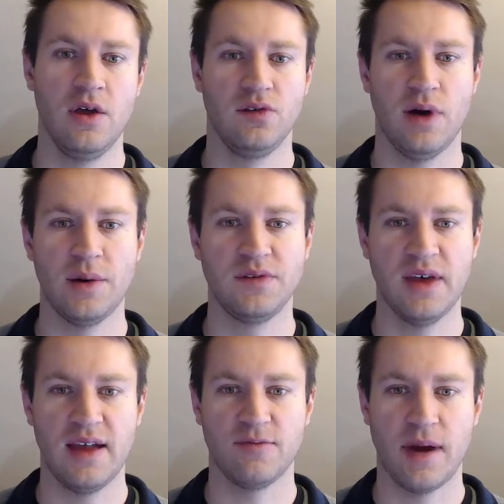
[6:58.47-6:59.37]
So I would
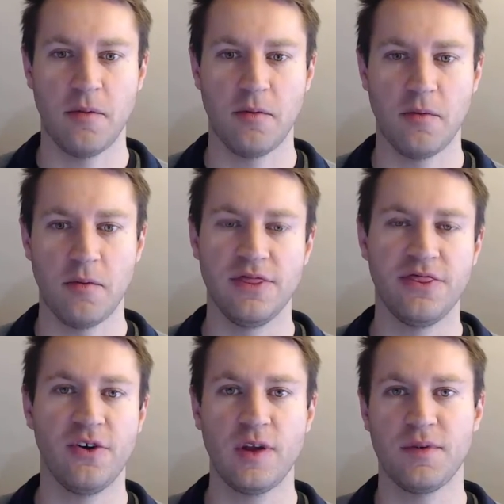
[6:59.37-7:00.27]
say it's probably
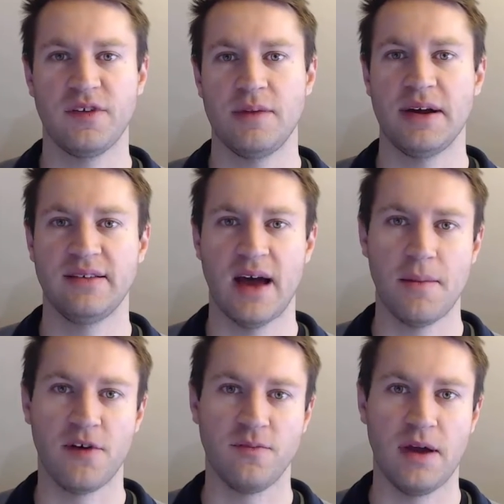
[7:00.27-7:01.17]
30% of my
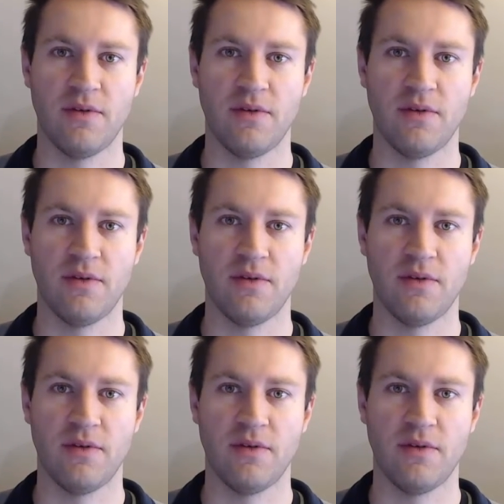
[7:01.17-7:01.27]
time I'll spend